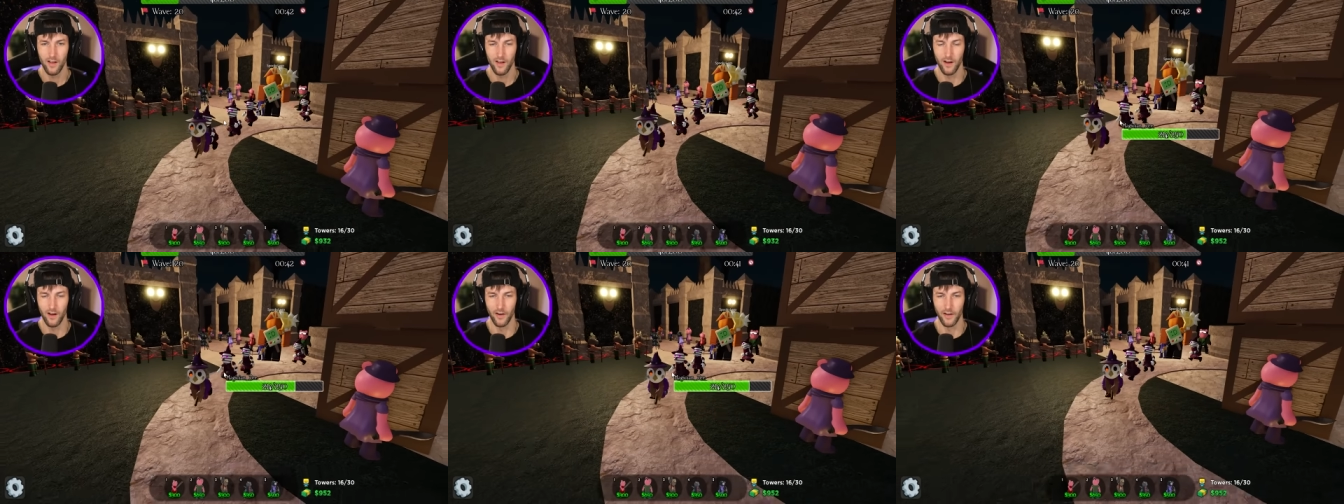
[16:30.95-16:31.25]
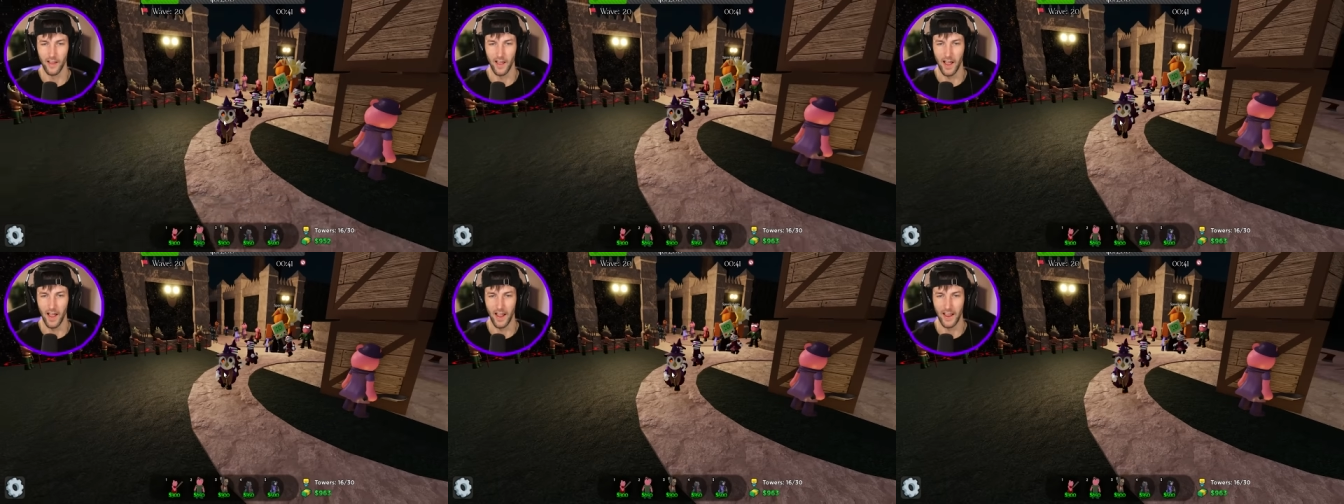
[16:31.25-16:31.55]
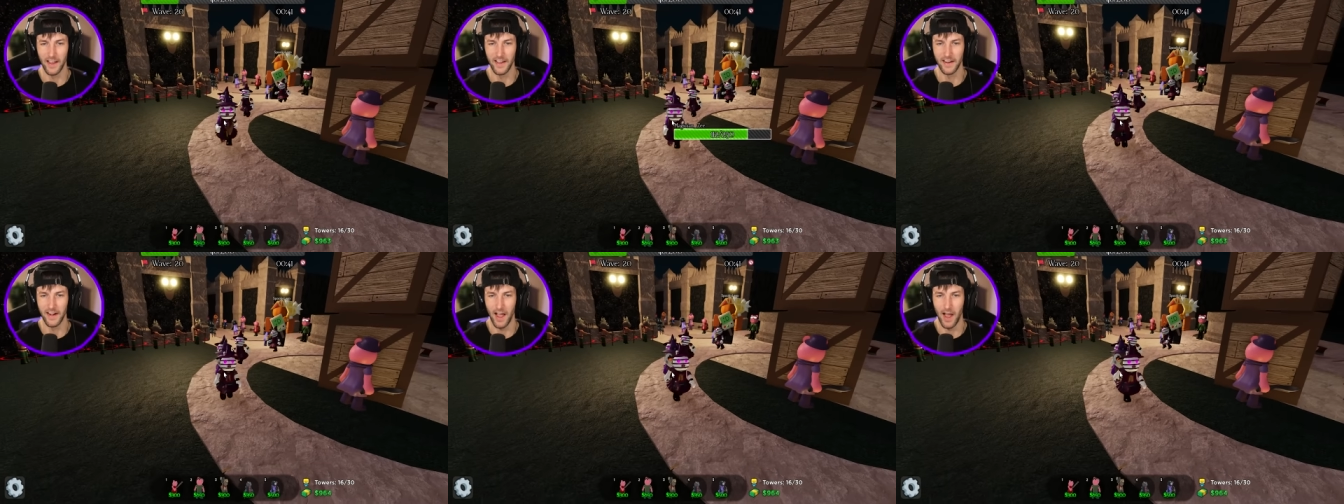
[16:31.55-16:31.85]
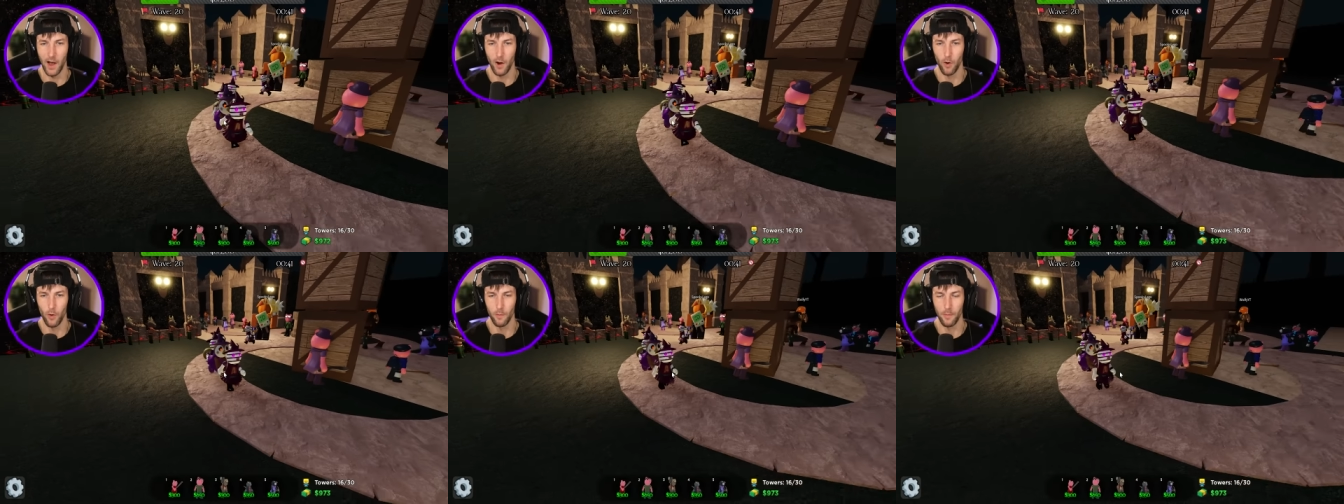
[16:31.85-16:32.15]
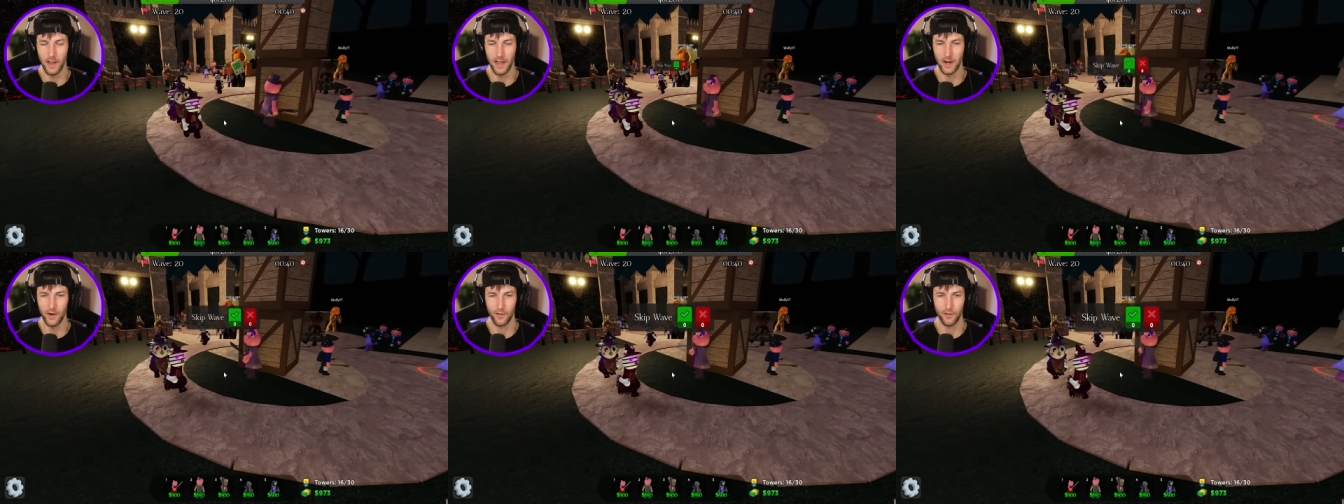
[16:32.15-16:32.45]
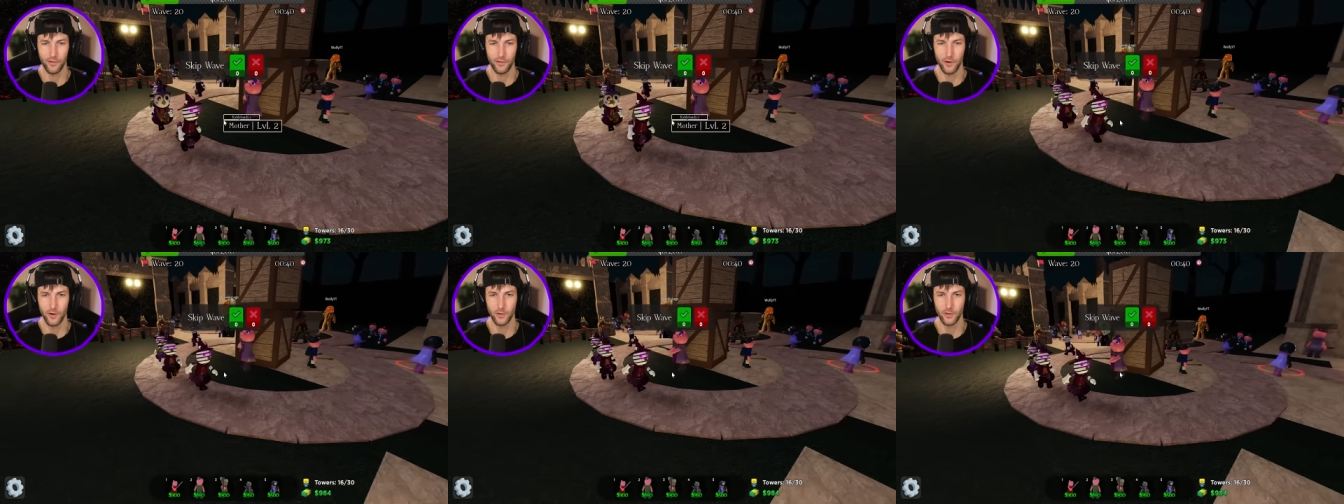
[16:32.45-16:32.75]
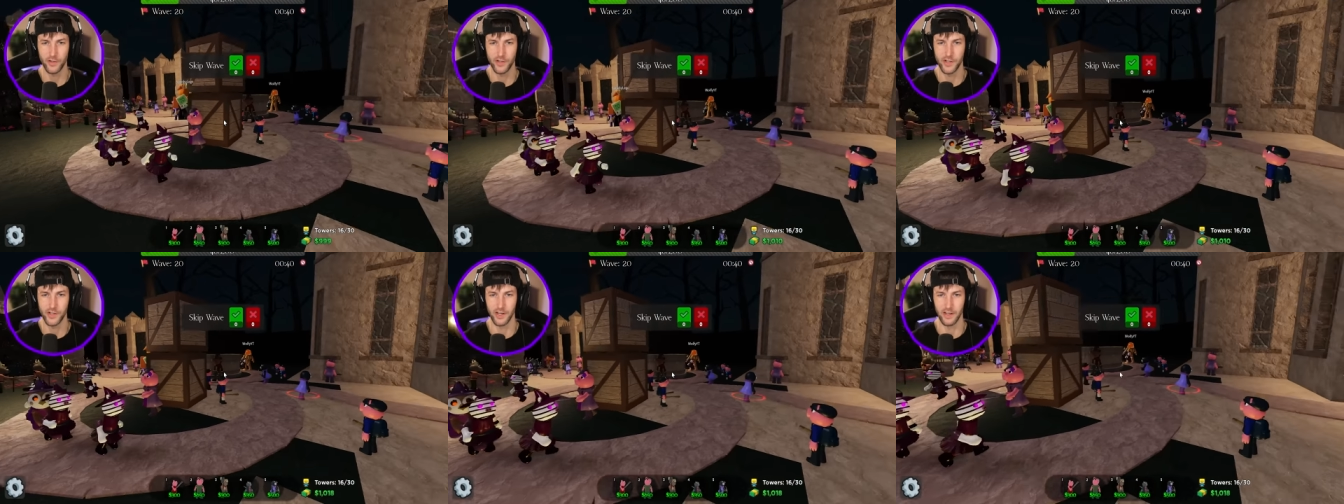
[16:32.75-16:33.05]
Oh, yeah, and Owl made it
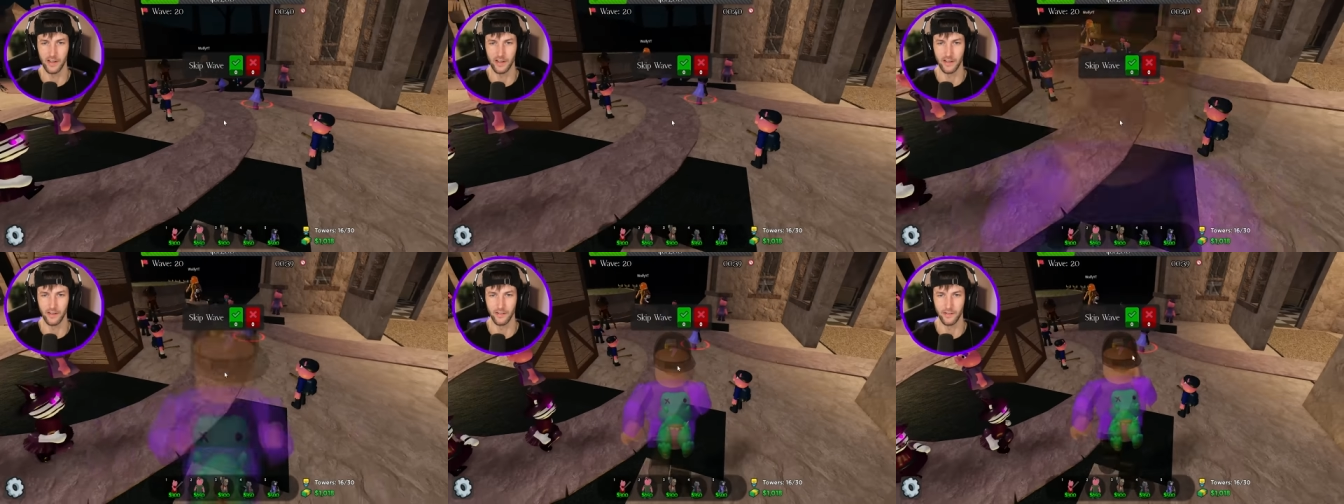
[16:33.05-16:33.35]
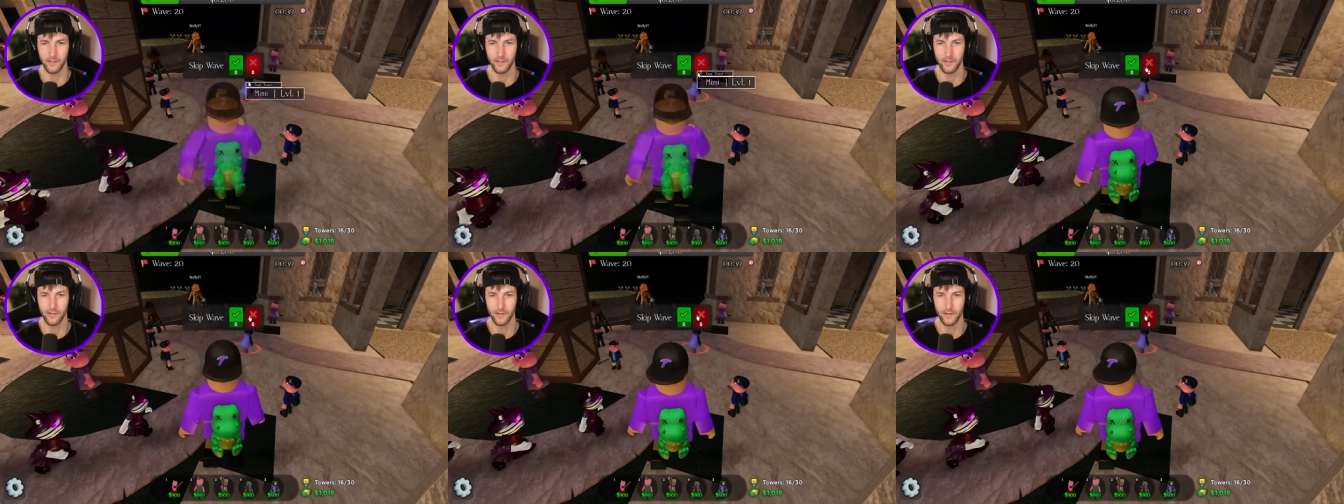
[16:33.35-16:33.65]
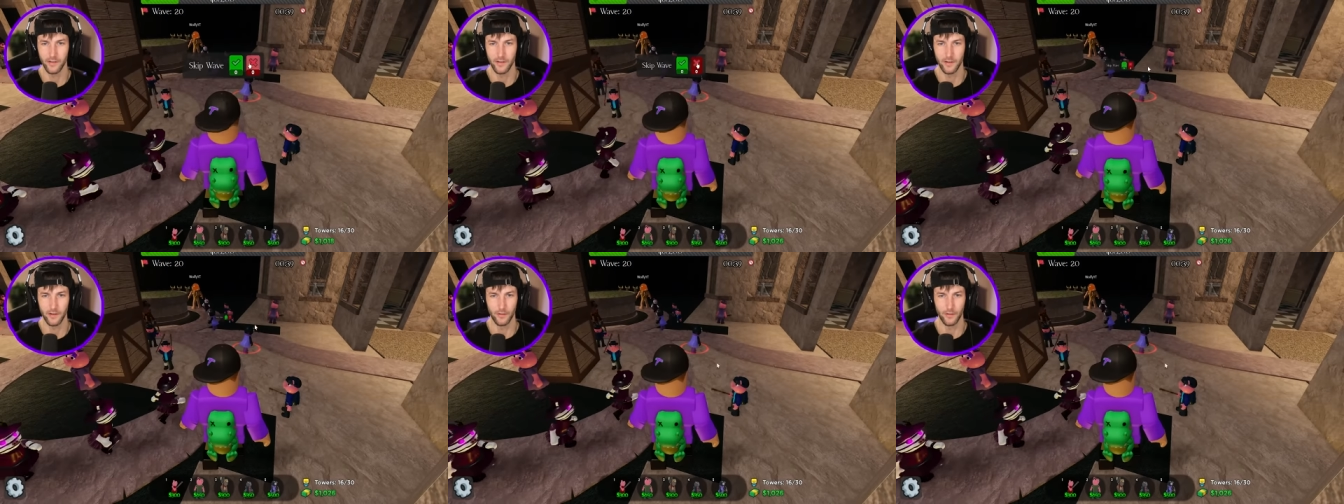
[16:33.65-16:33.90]
through? Jeez.